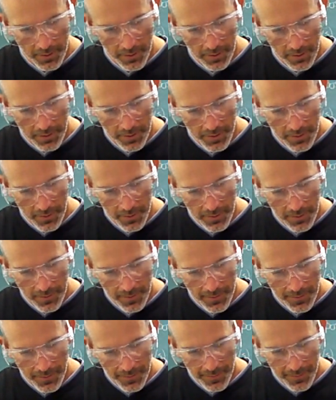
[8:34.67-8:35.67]

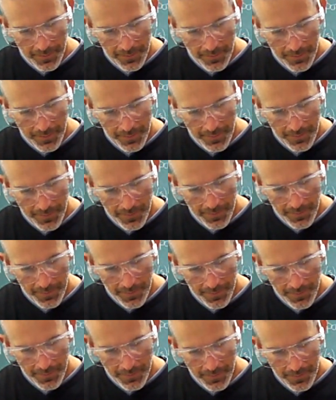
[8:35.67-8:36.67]

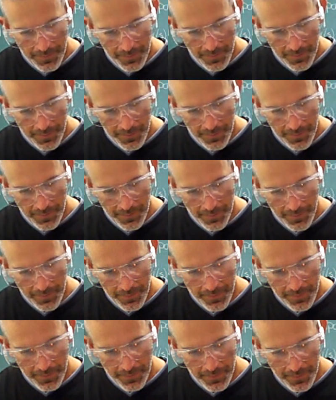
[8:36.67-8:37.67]

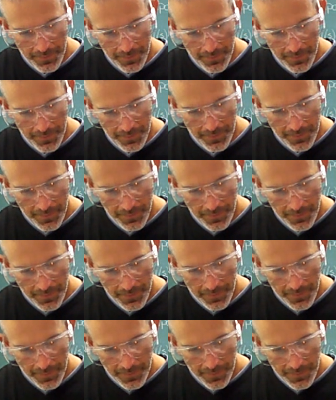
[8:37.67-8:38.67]

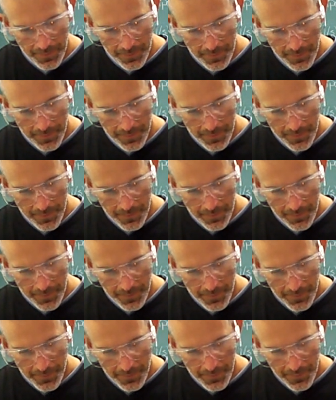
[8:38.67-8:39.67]

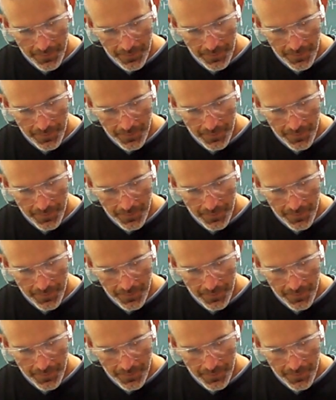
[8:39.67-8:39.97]
(silence)